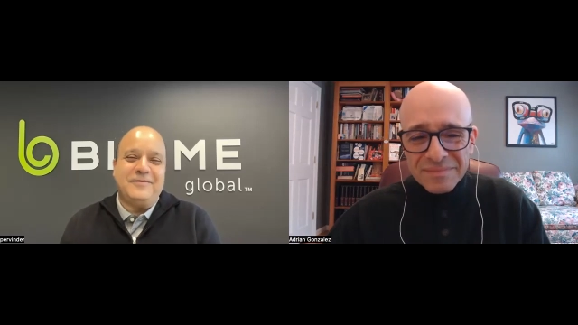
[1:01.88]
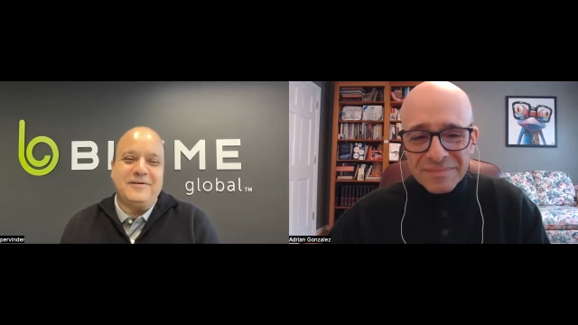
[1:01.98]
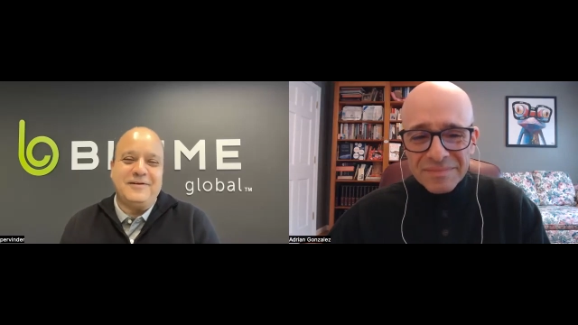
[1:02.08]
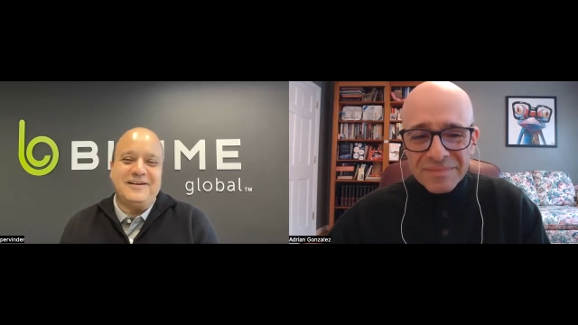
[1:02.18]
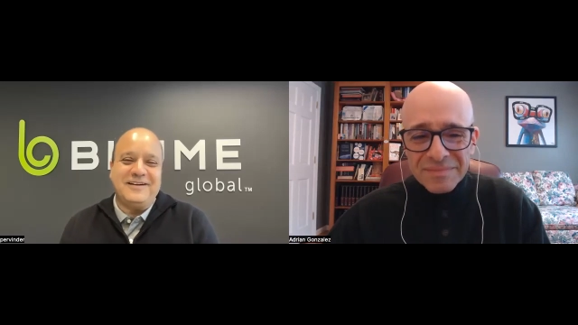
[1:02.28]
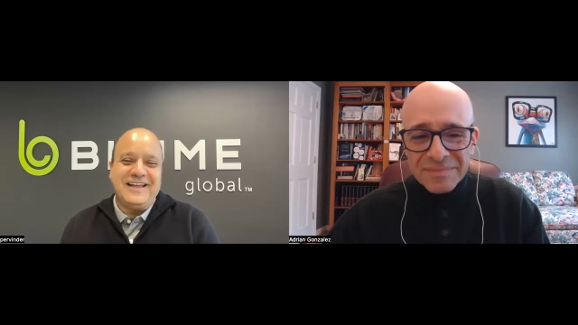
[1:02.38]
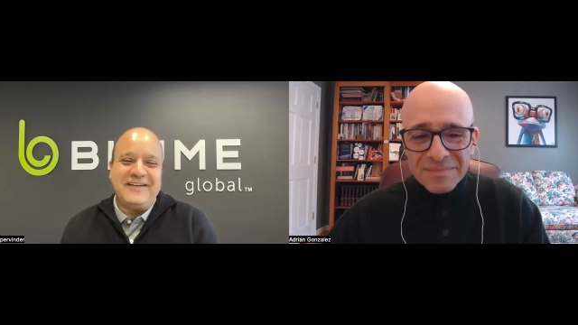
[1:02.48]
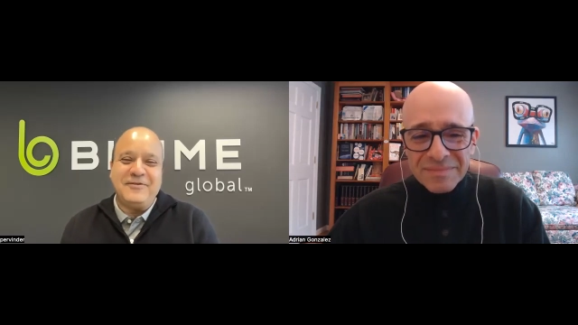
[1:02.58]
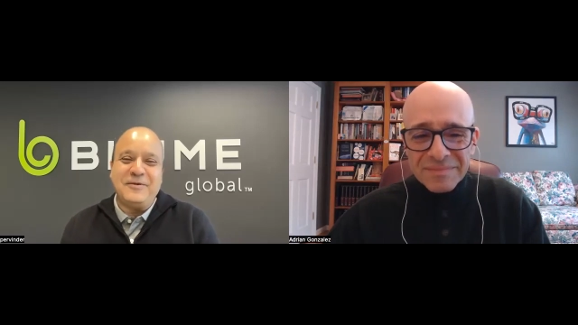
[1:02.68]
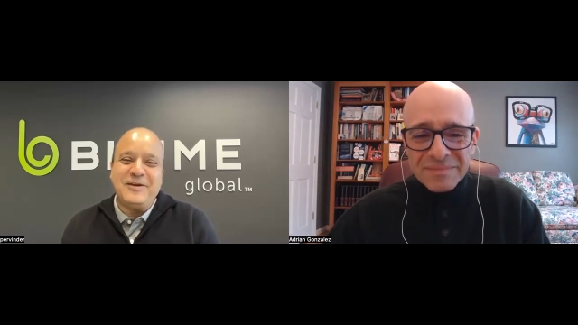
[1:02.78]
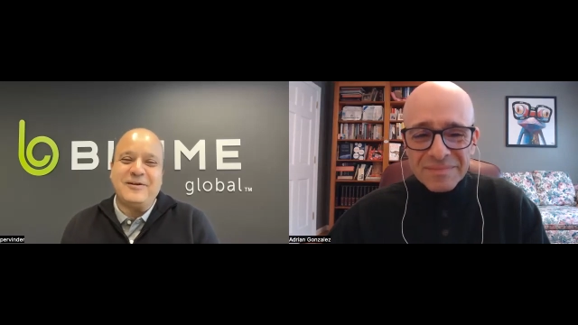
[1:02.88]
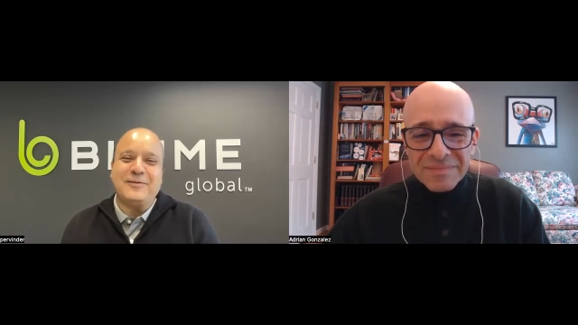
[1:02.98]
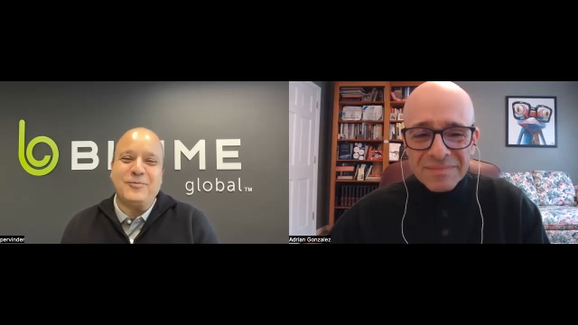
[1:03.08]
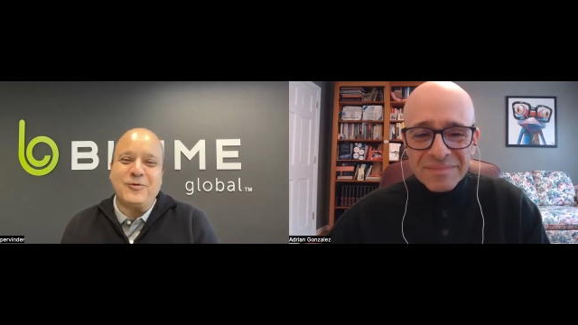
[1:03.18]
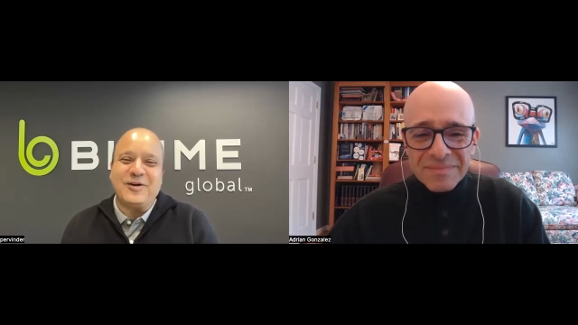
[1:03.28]
Speaker 1: for uh, having me on the
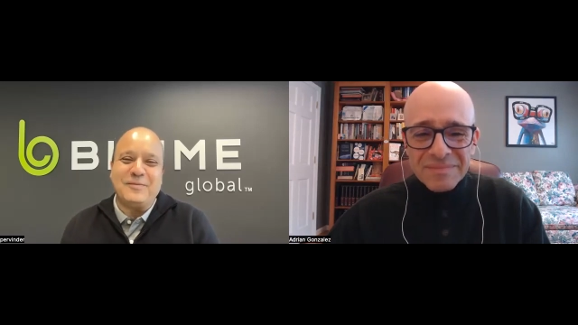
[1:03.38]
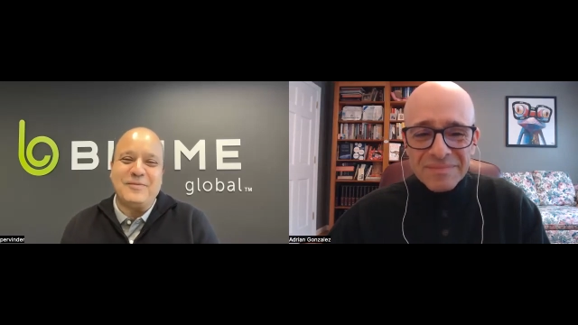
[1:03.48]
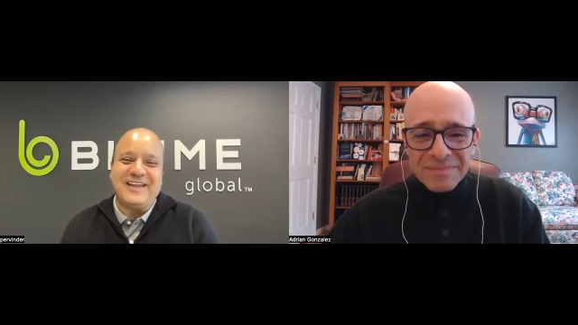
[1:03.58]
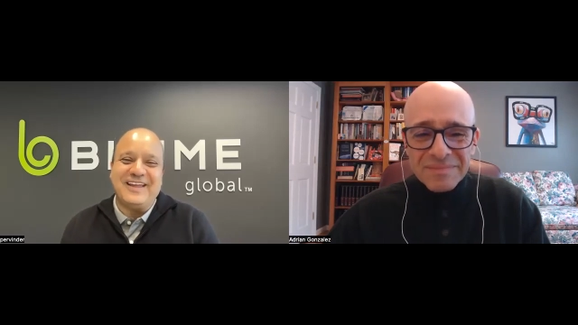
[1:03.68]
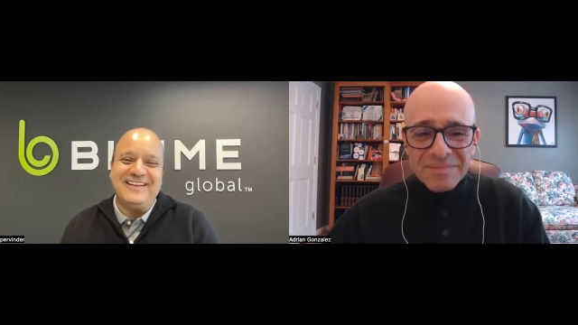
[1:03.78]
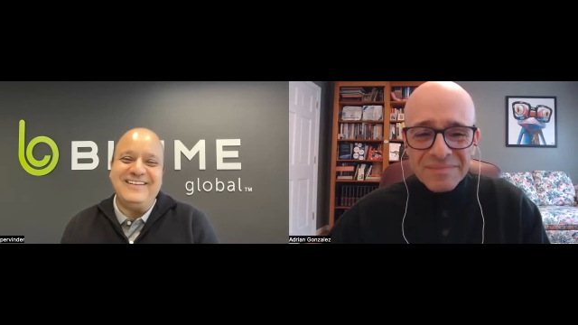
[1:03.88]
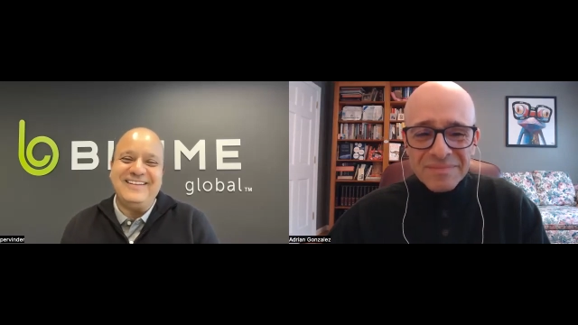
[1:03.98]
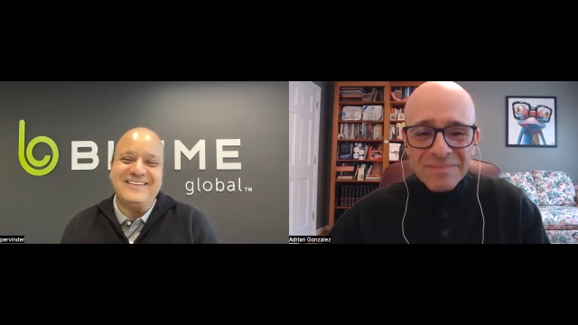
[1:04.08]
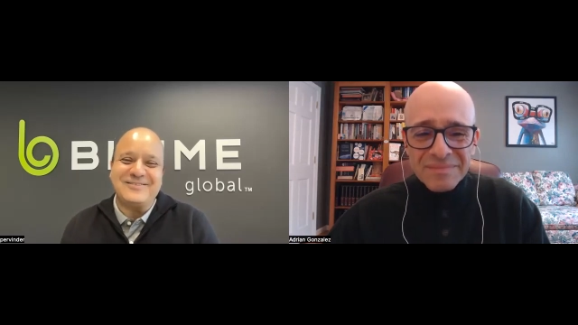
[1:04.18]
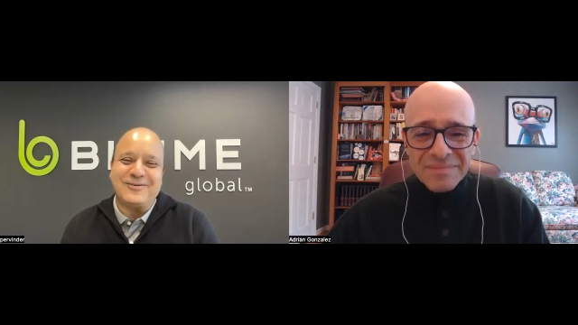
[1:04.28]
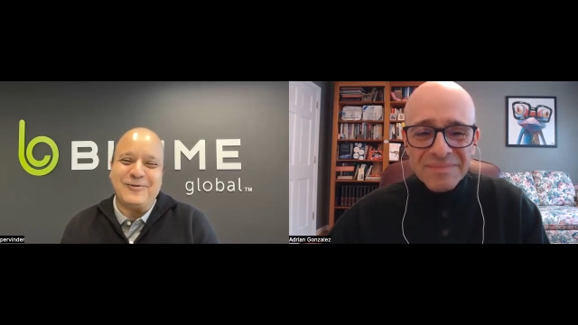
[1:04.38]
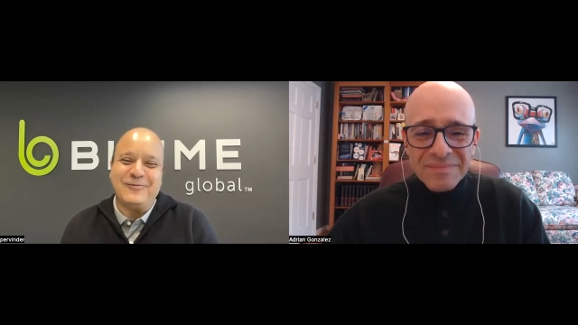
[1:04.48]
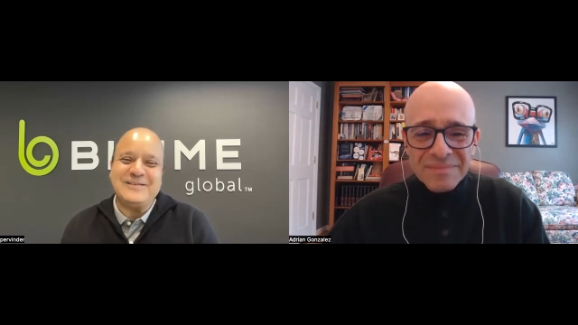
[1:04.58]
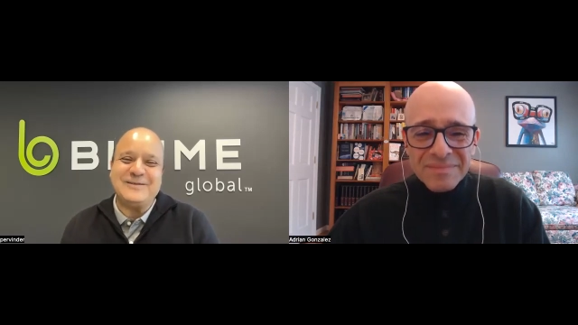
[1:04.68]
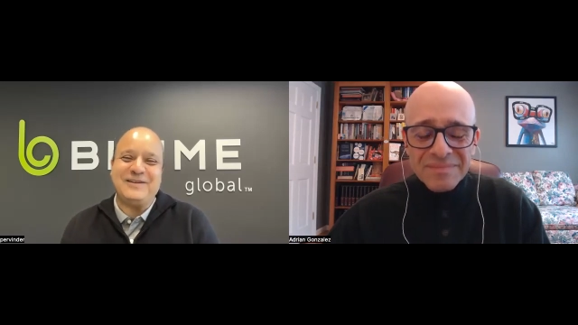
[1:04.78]
program again. It's
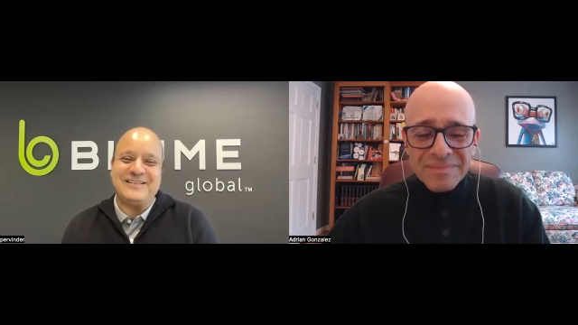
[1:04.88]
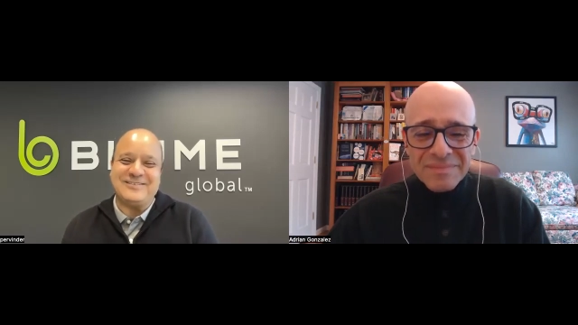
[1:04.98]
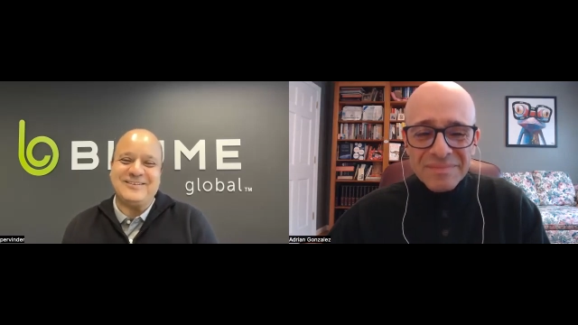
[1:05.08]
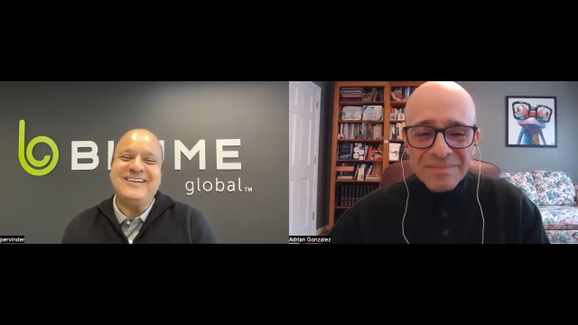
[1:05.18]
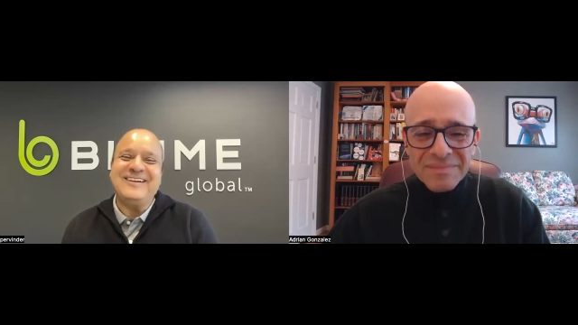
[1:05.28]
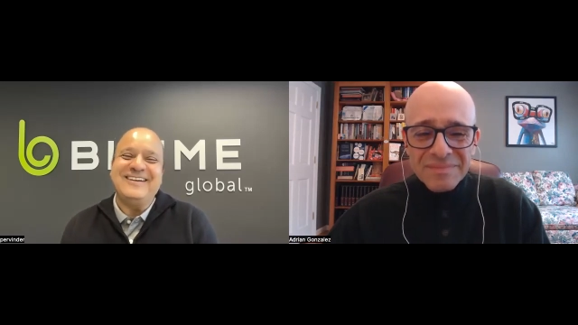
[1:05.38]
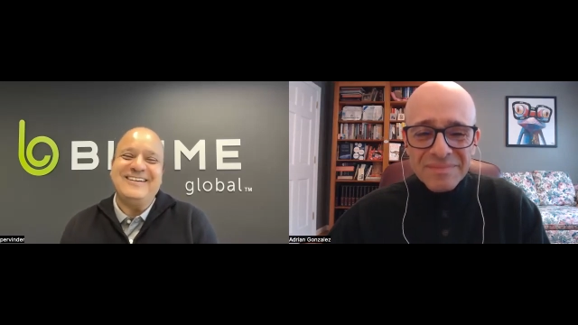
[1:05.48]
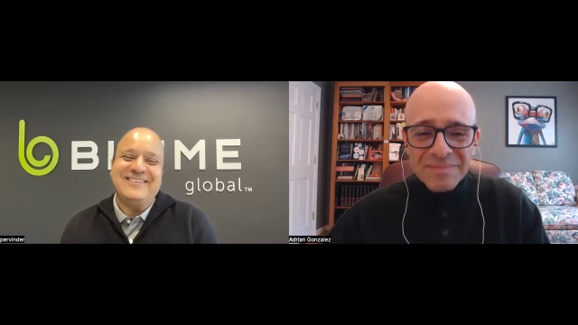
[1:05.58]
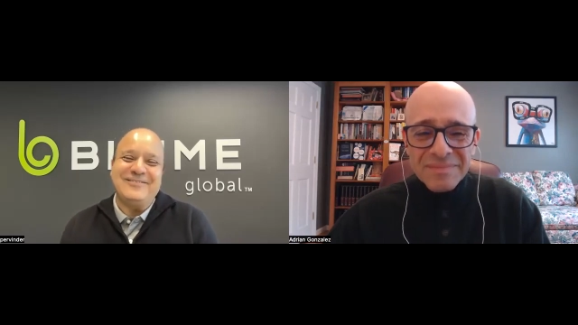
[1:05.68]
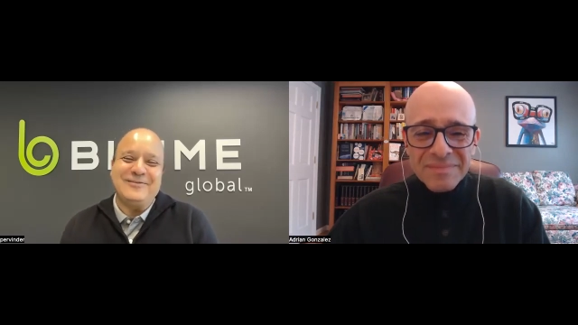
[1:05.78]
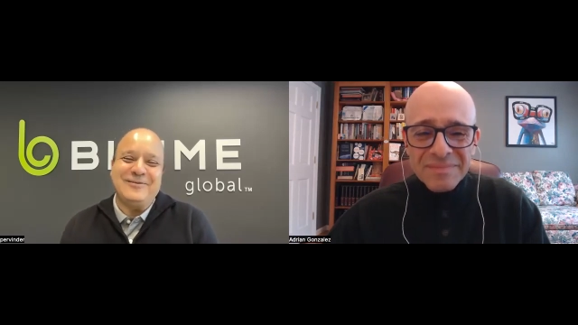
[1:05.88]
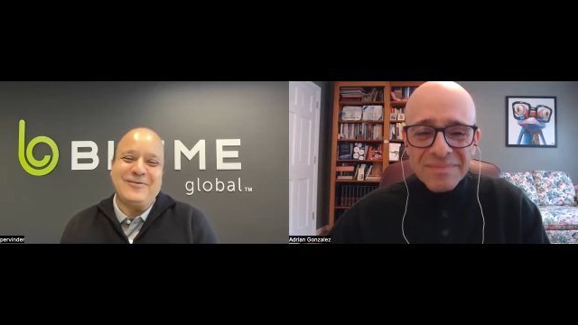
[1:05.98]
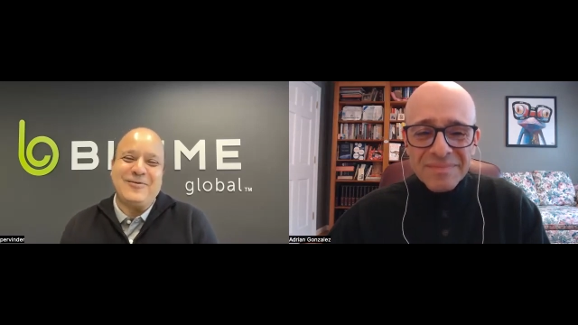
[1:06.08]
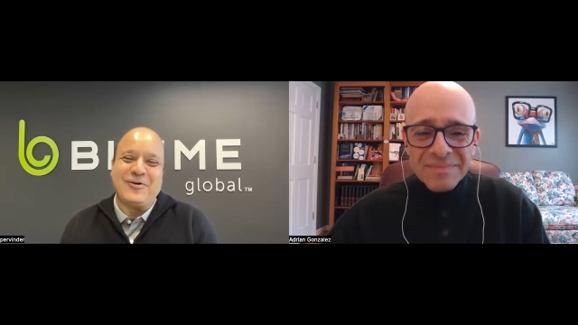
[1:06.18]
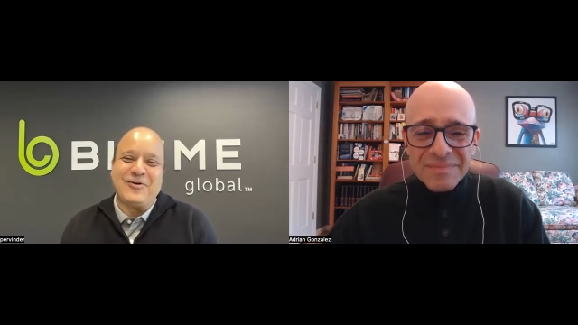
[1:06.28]
always a pleasure to
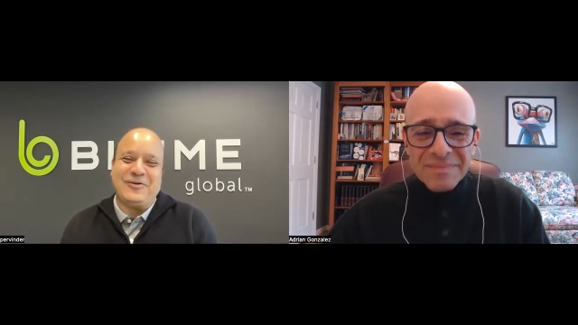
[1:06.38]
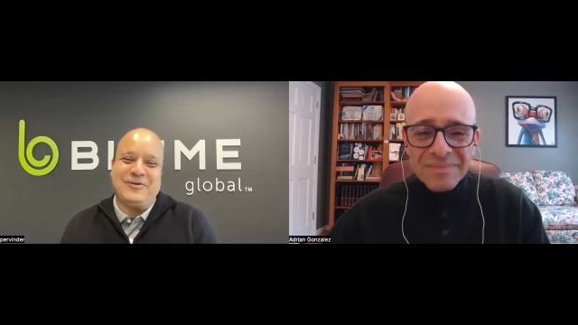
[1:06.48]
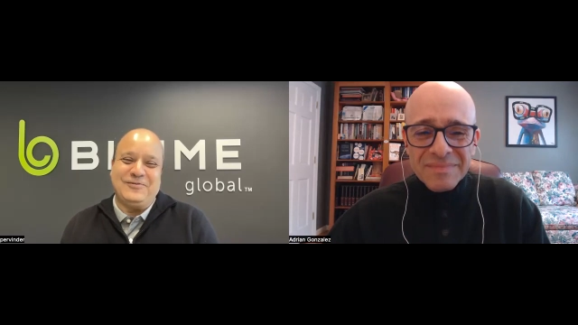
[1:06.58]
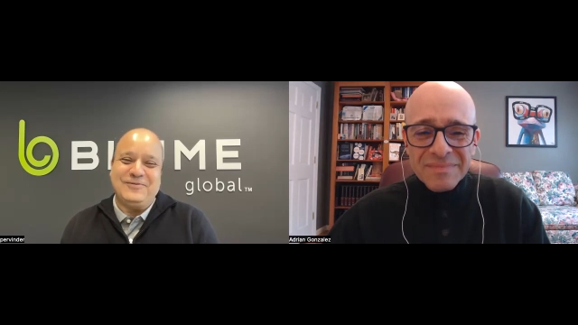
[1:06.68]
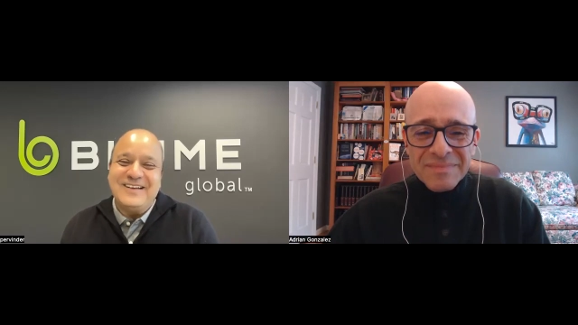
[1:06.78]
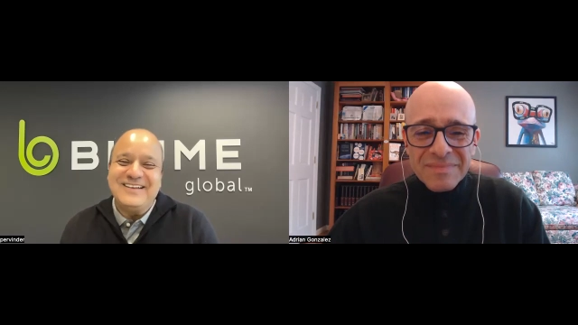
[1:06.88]
talk to you.